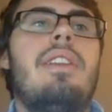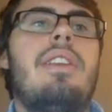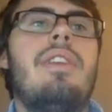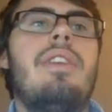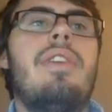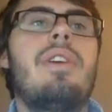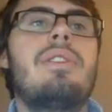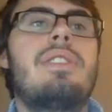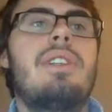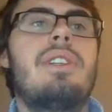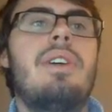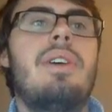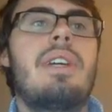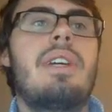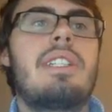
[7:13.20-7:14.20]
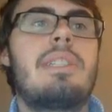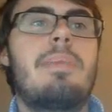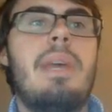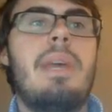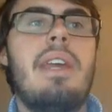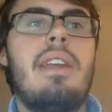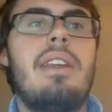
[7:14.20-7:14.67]
They've also
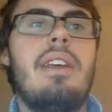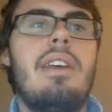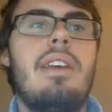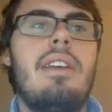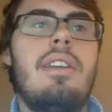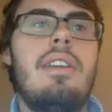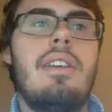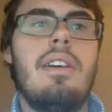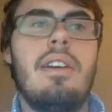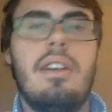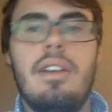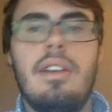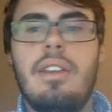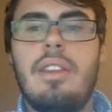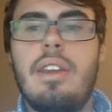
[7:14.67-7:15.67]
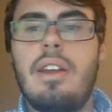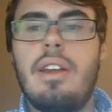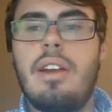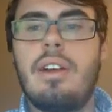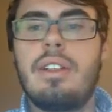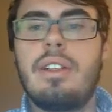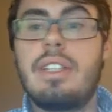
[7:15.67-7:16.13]
expanded
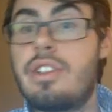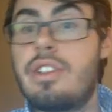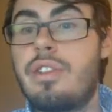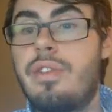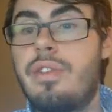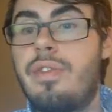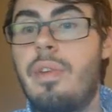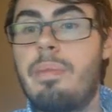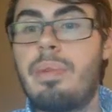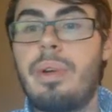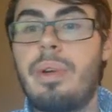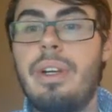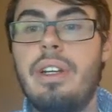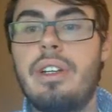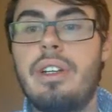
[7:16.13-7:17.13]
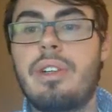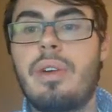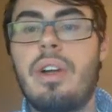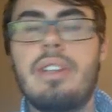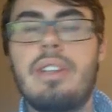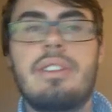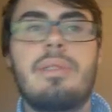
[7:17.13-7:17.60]
their digital footprint
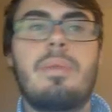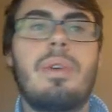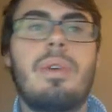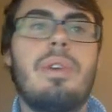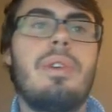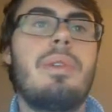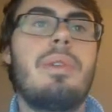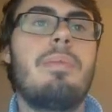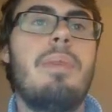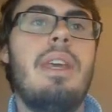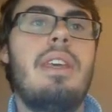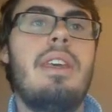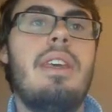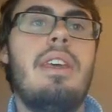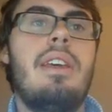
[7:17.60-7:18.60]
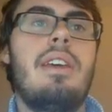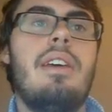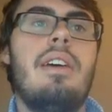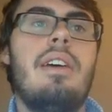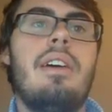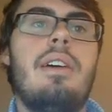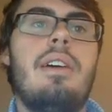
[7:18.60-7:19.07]
across the world, making
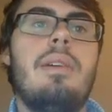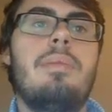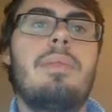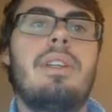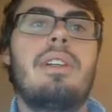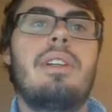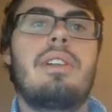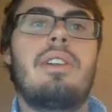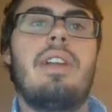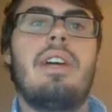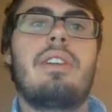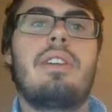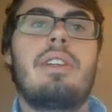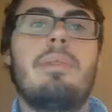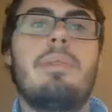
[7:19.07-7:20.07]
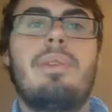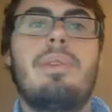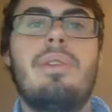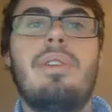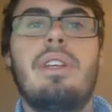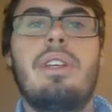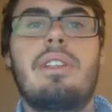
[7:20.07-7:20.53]
their cloud
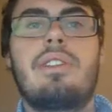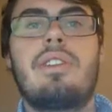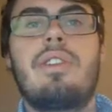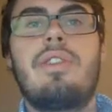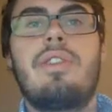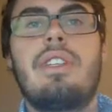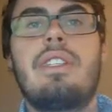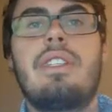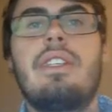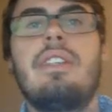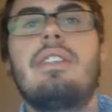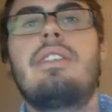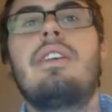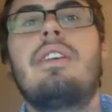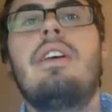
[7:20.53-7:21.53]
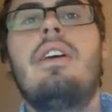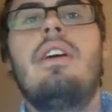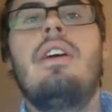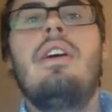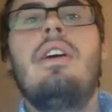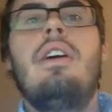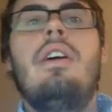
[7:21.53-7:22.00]
computing services
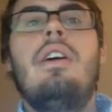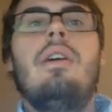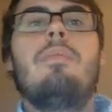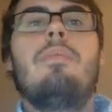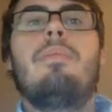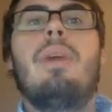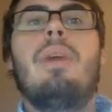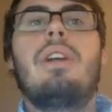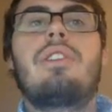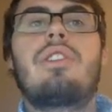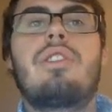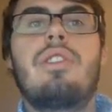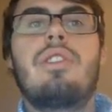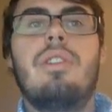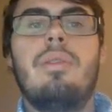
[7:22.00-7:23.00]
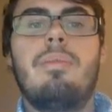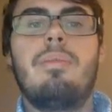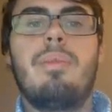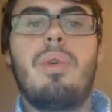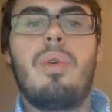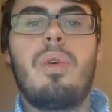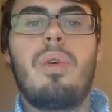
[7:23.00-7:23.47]
much
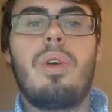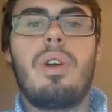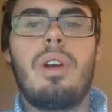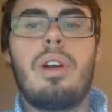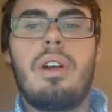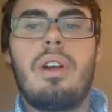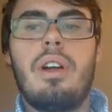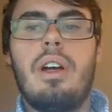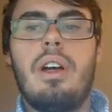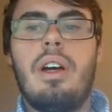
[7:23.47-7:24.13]
more